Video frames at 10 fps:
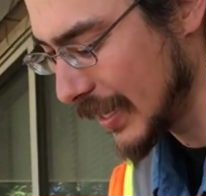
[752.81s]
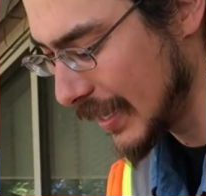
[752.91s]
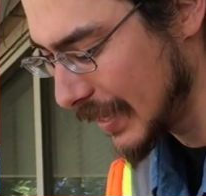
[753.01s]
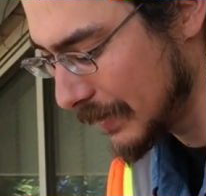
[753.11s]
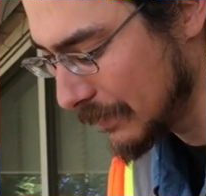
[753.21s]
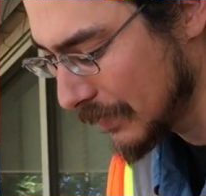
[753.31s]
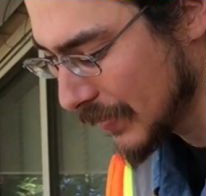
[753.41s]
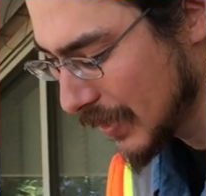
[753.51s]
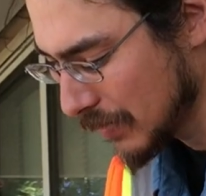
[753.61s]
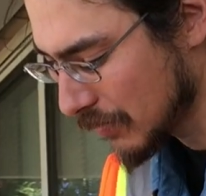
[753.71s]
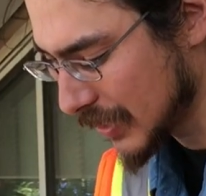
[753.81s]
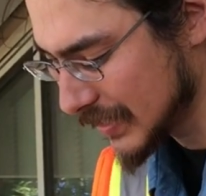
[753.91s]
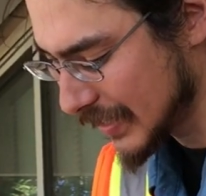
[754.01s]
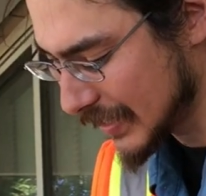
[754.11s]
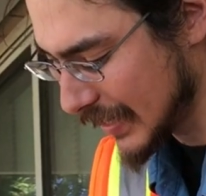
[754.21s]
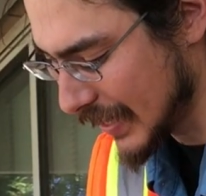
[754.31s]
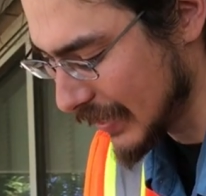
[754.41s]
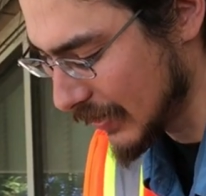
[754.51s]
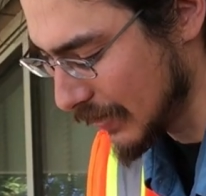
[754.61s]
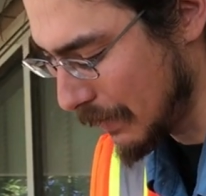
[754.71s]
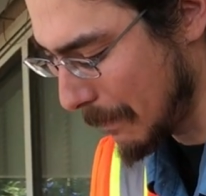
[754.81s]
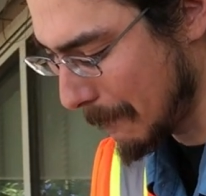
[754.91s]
it in, pressing it together.